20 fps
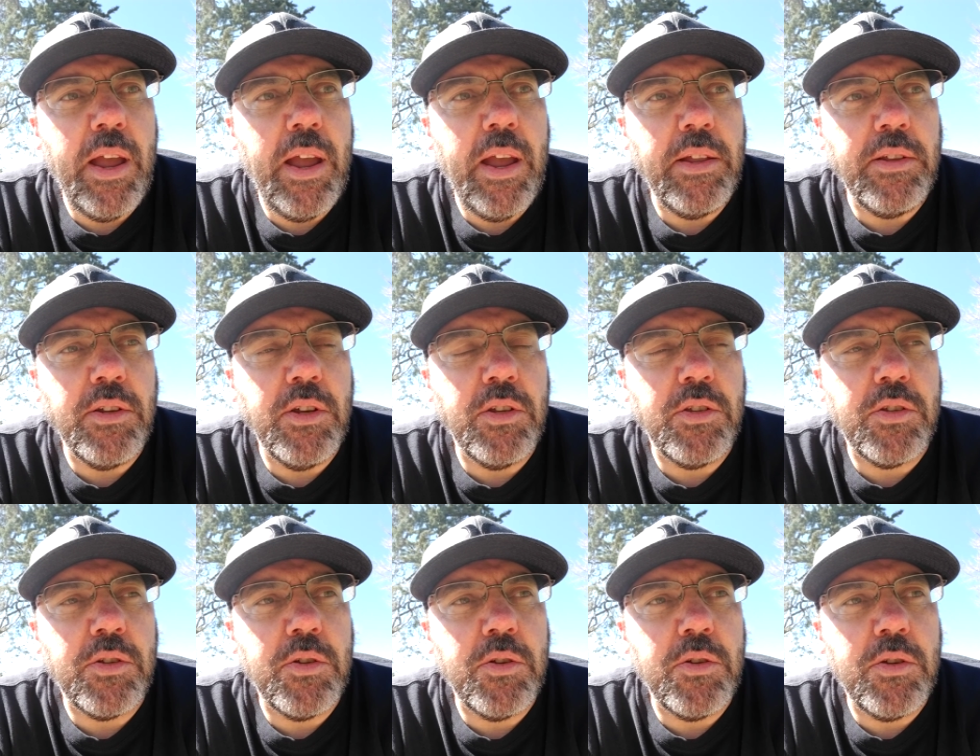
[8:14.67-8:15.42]

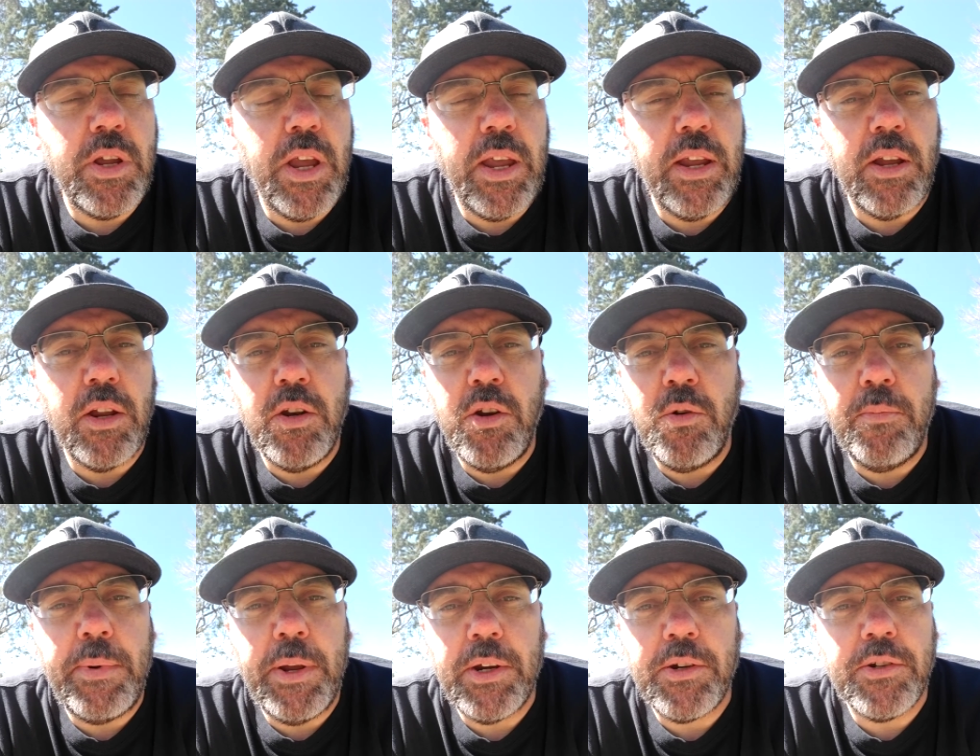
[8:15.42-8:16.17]
just take a new
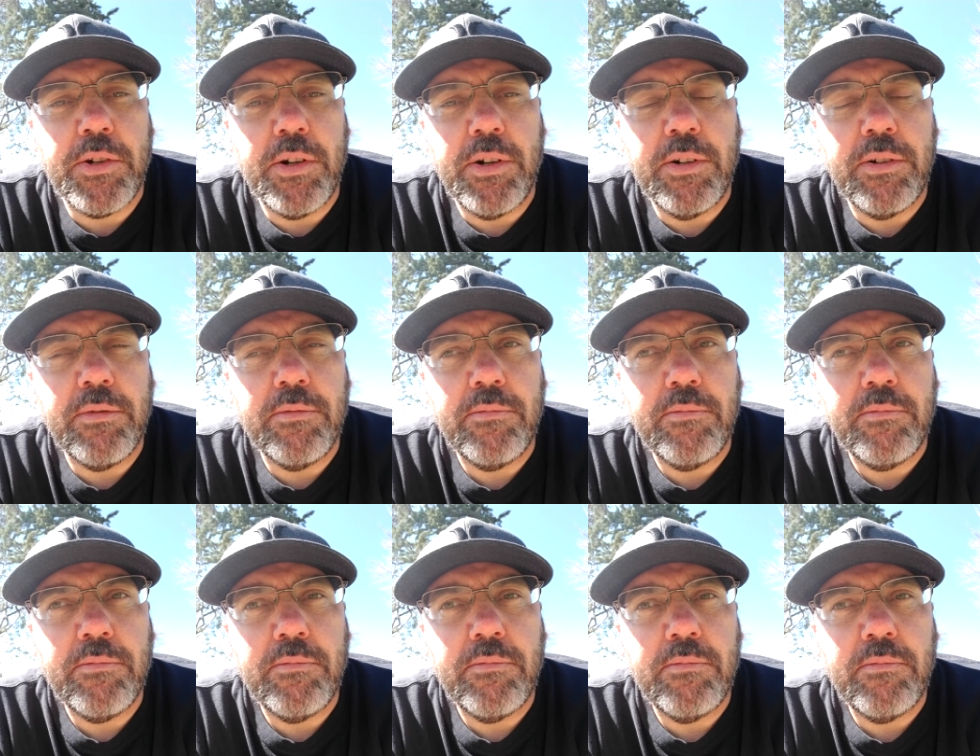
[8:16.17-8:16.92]
picture.
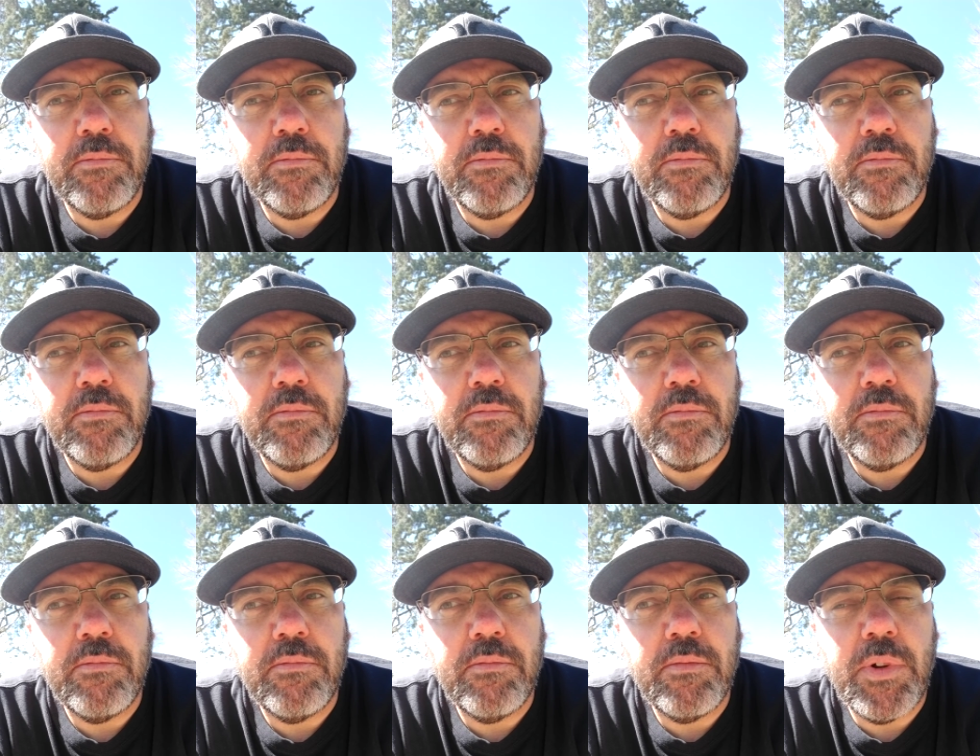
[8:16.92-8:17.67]

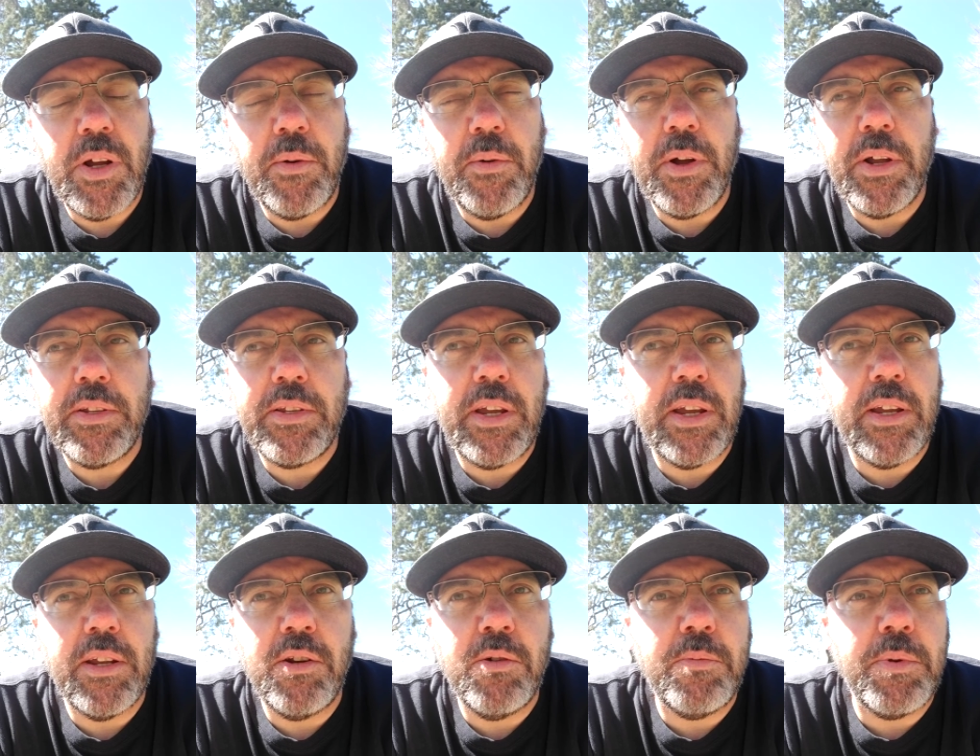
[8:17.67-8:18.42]
I want to take
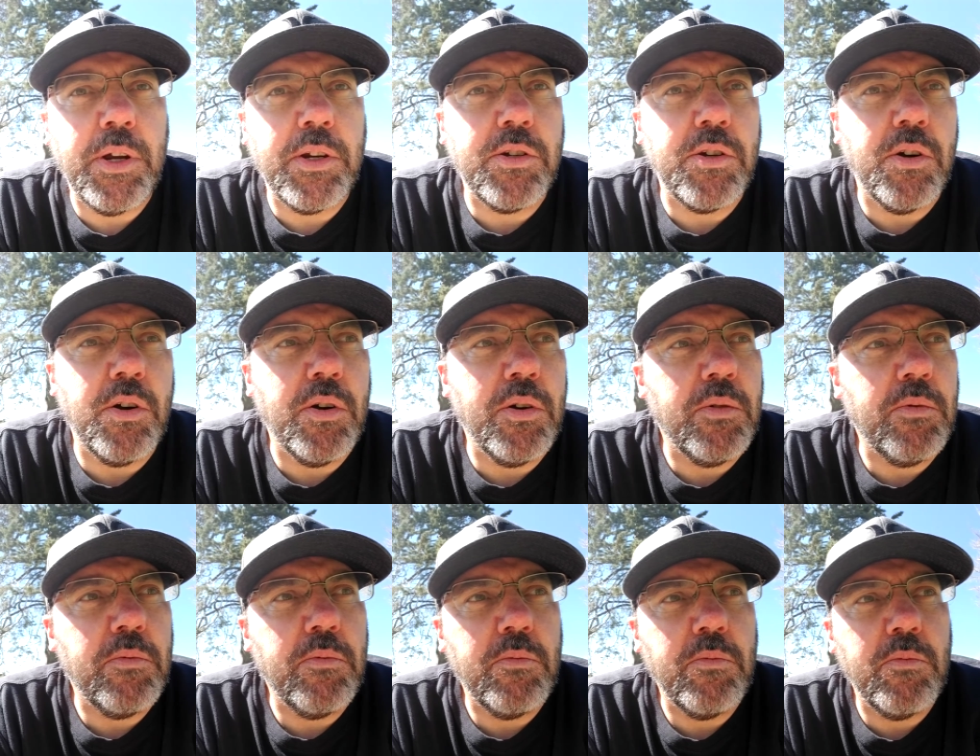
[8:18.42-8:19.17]
a new picture
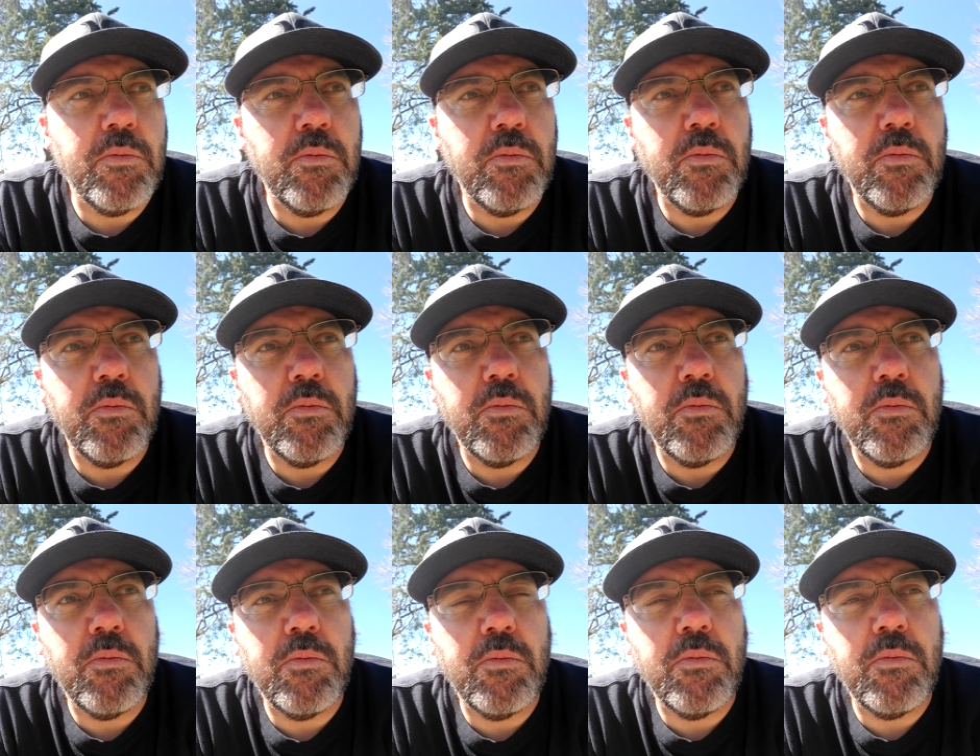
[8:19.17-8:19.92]

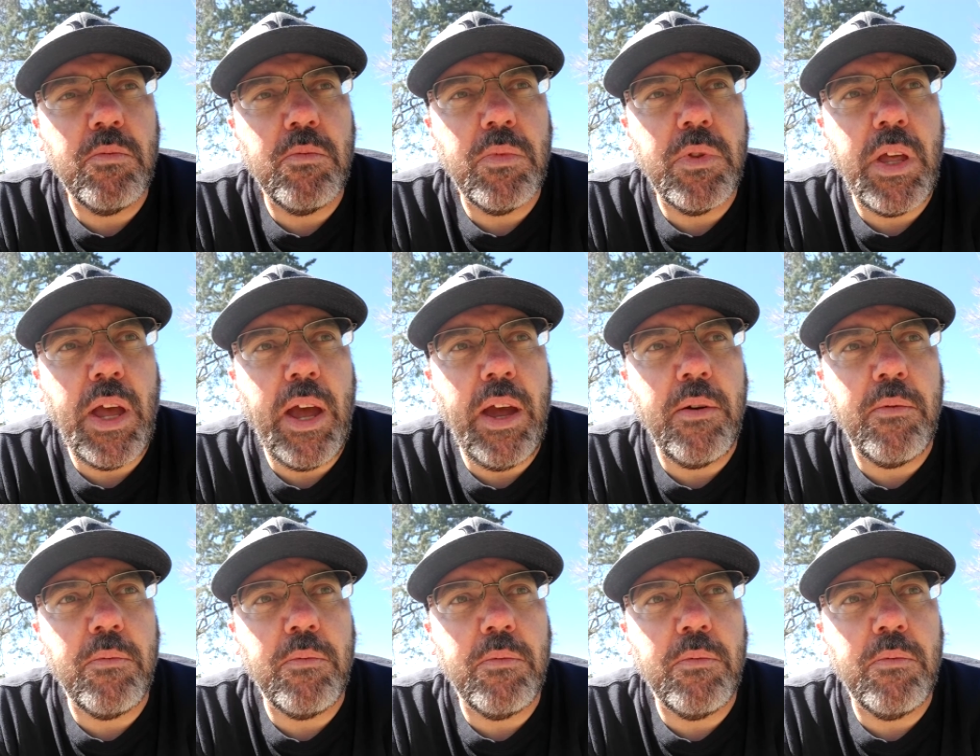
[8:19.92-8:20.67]
that
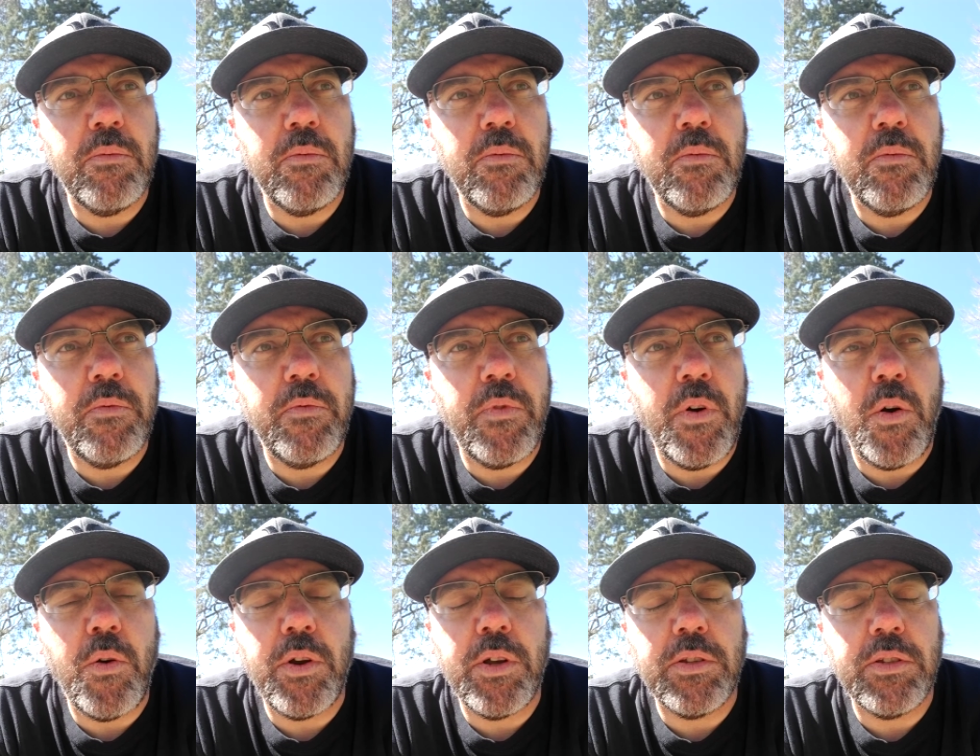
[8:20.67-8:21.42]

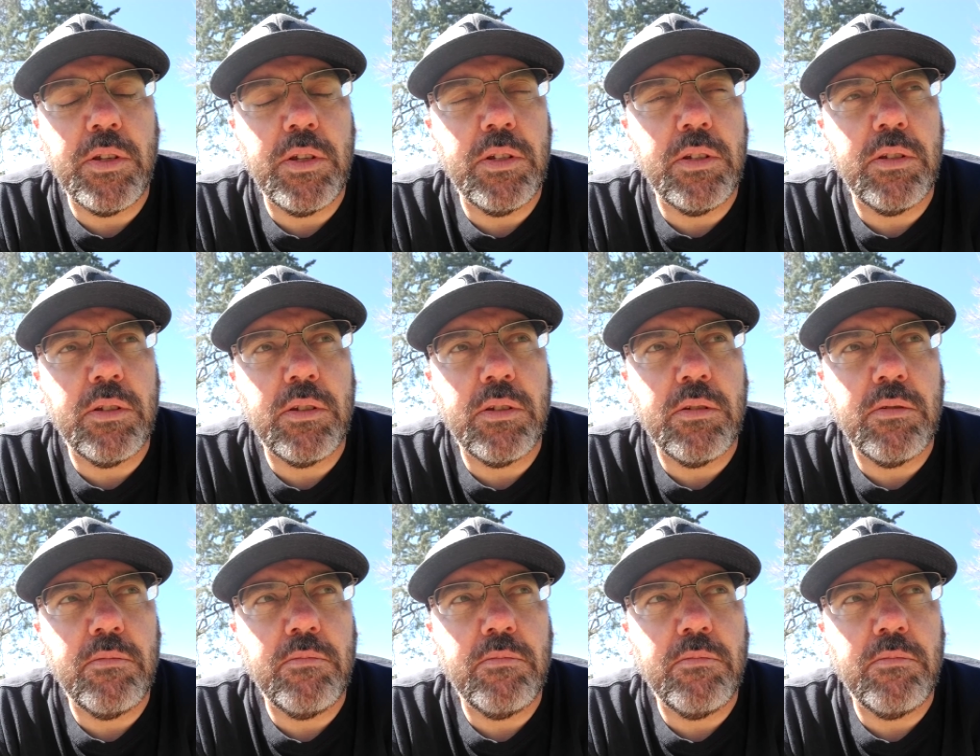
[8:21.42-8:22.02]
focuses